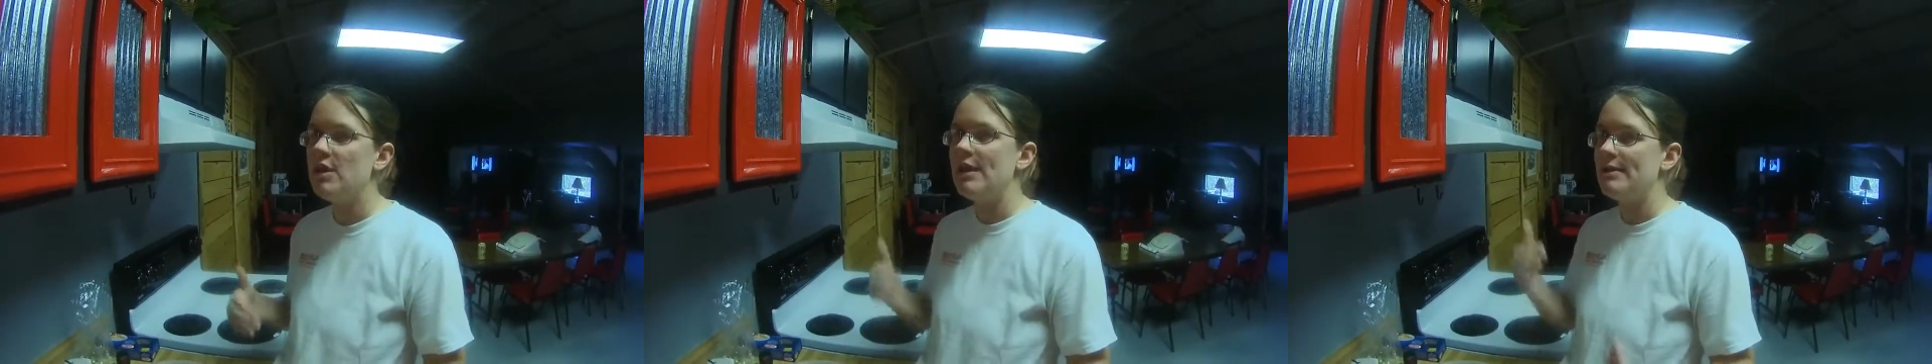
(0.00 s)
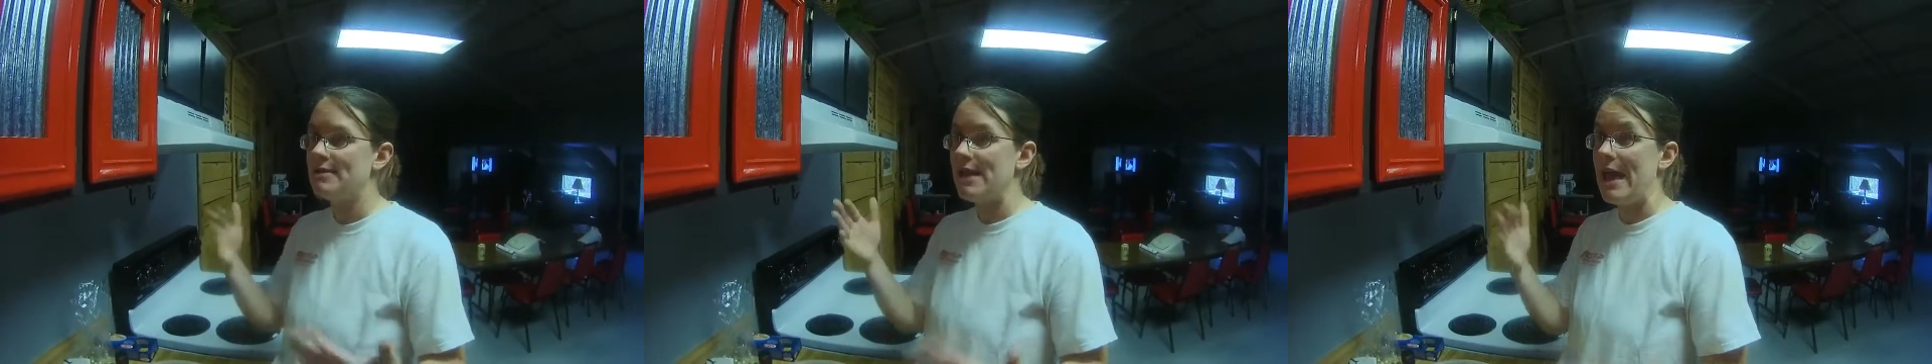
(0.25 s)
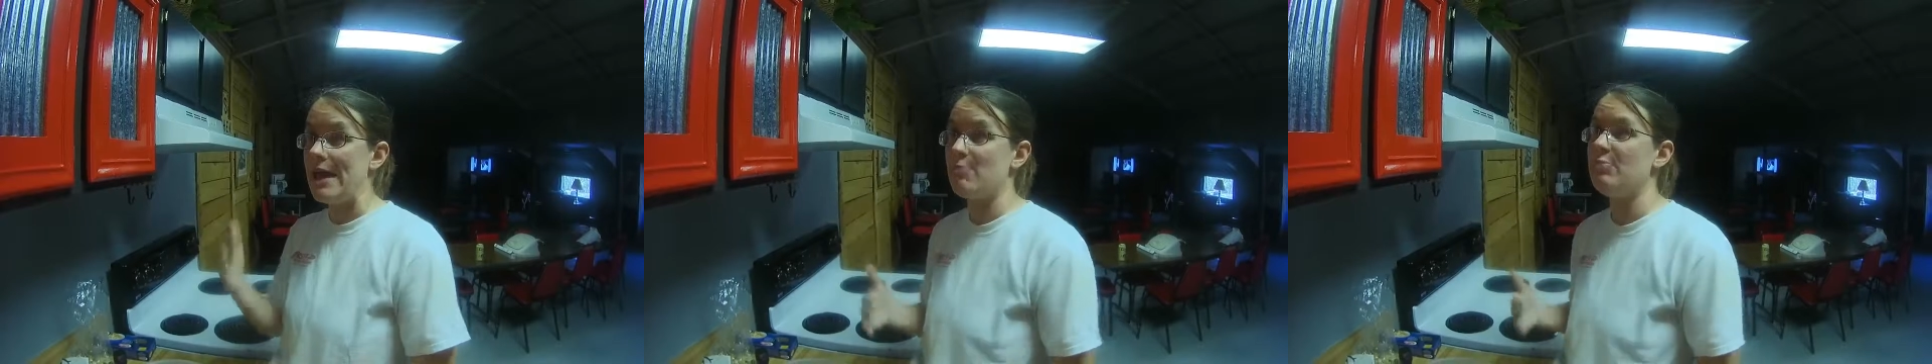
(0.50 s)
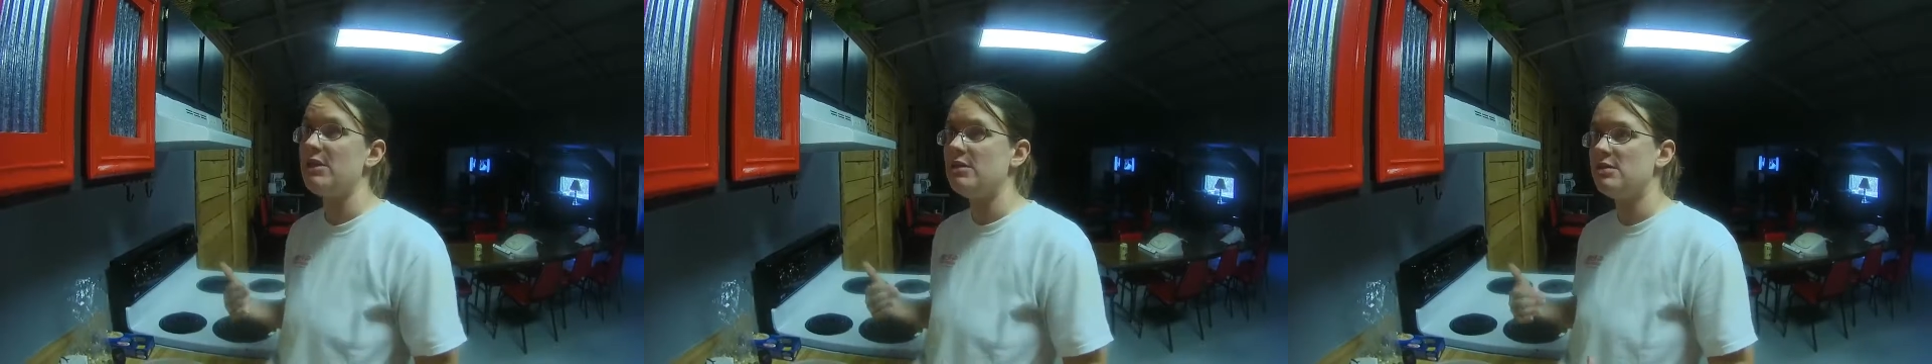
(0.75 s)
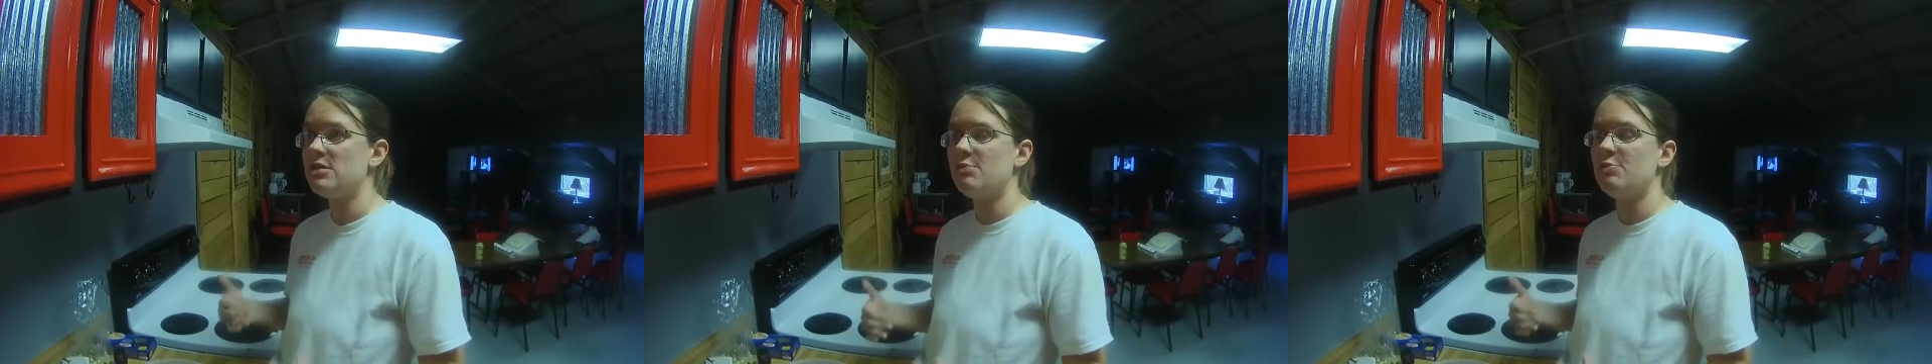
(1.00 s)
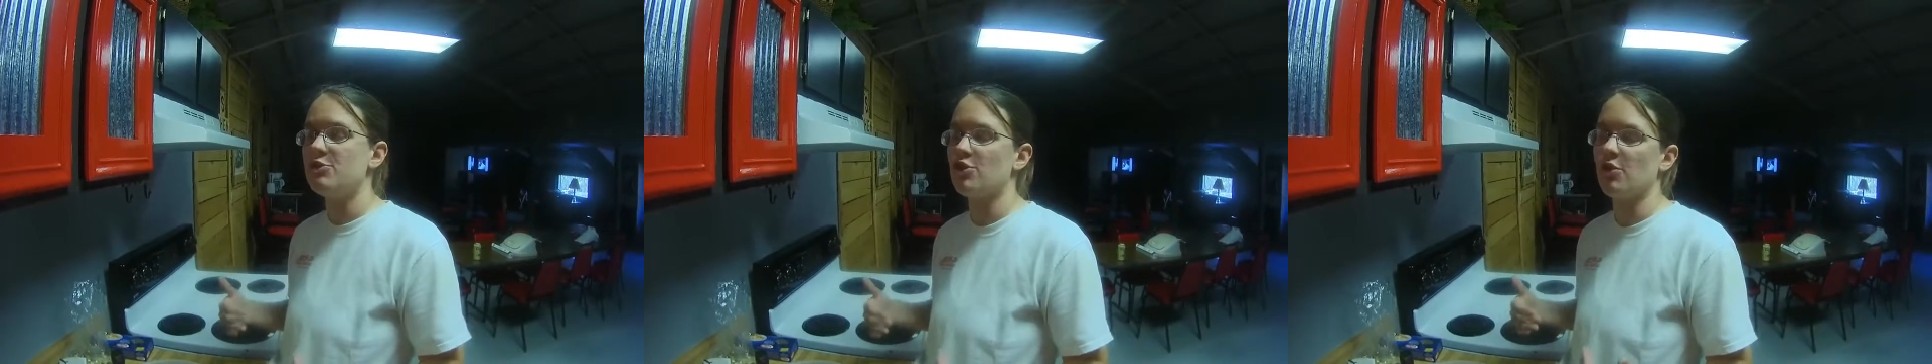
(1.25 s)
It's an ambient
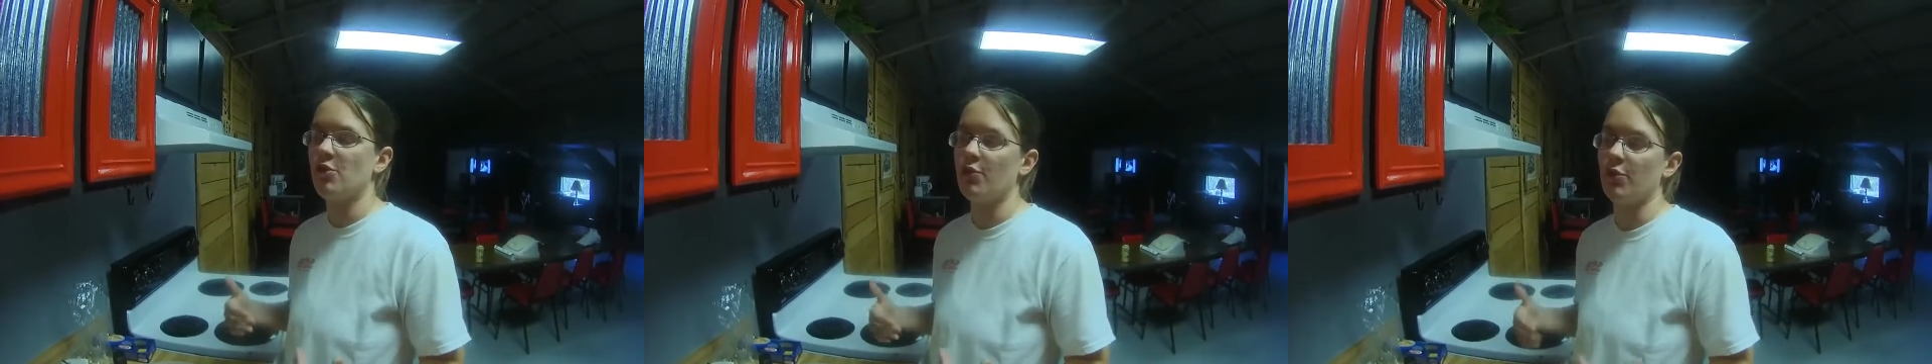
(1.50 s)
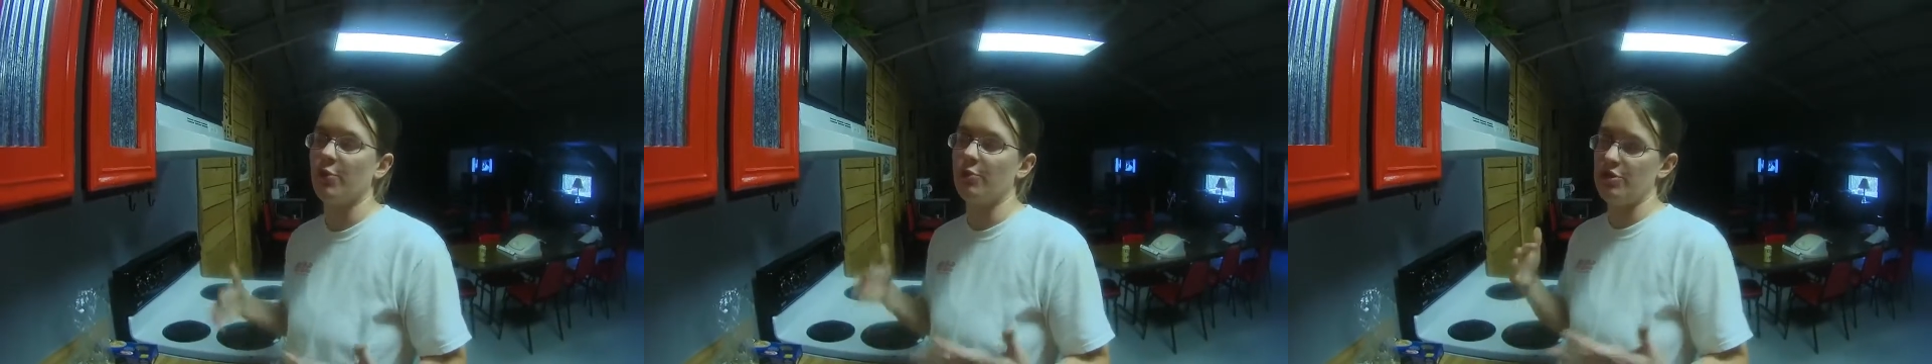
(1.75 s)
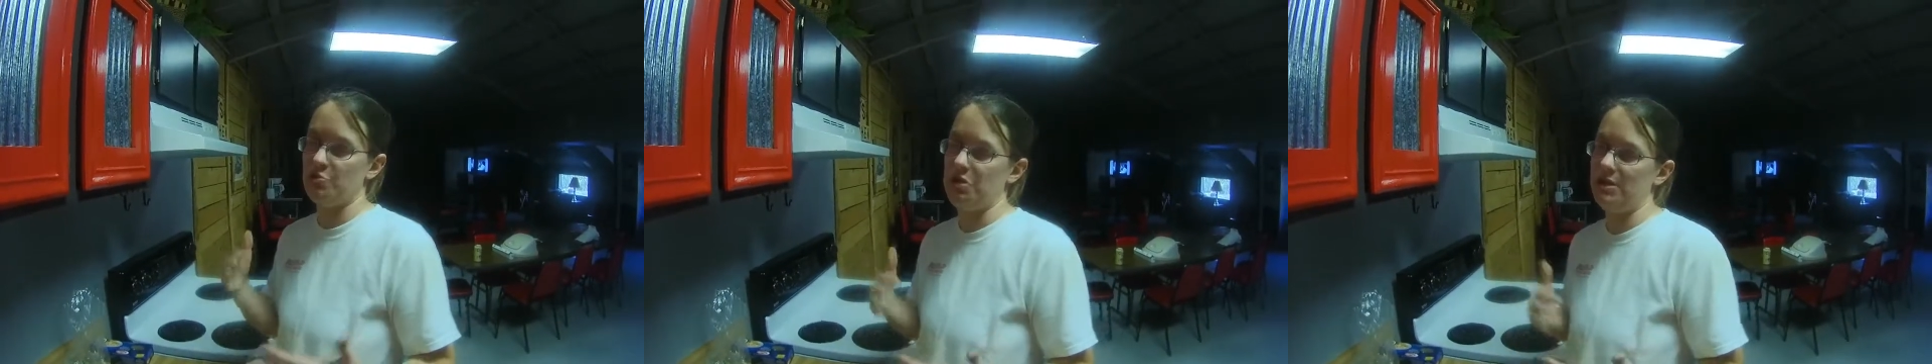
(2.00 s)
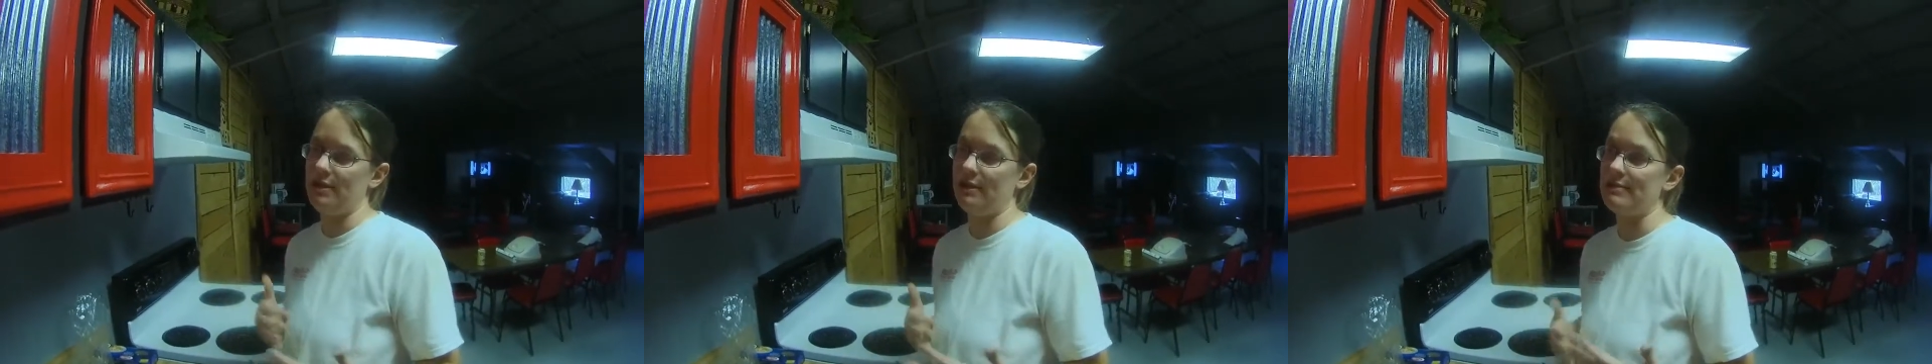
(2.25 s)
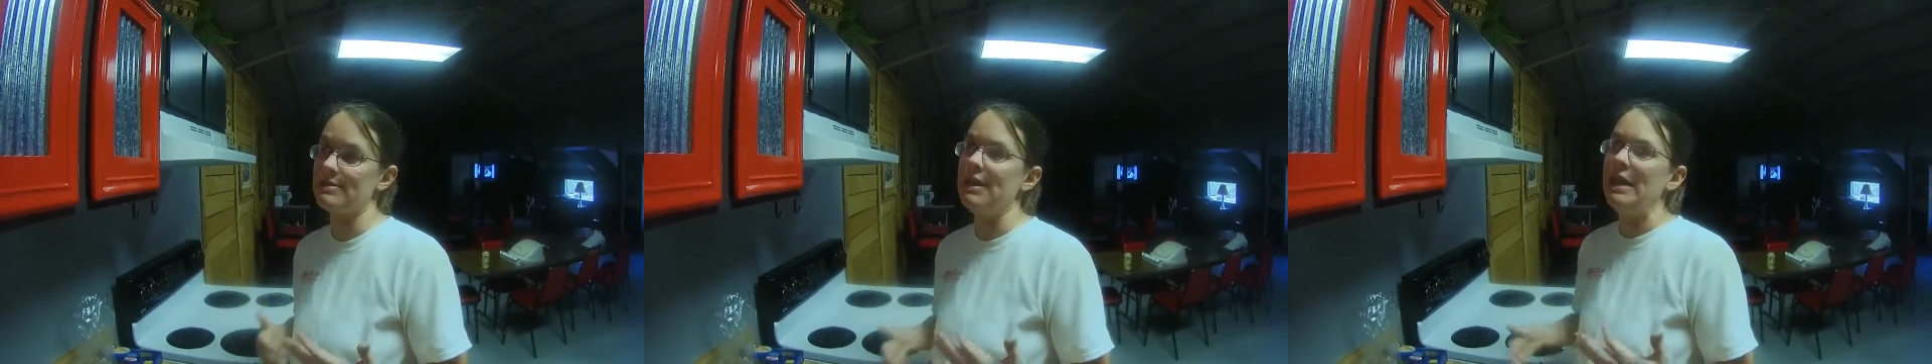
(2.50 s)
temperature cooler, which means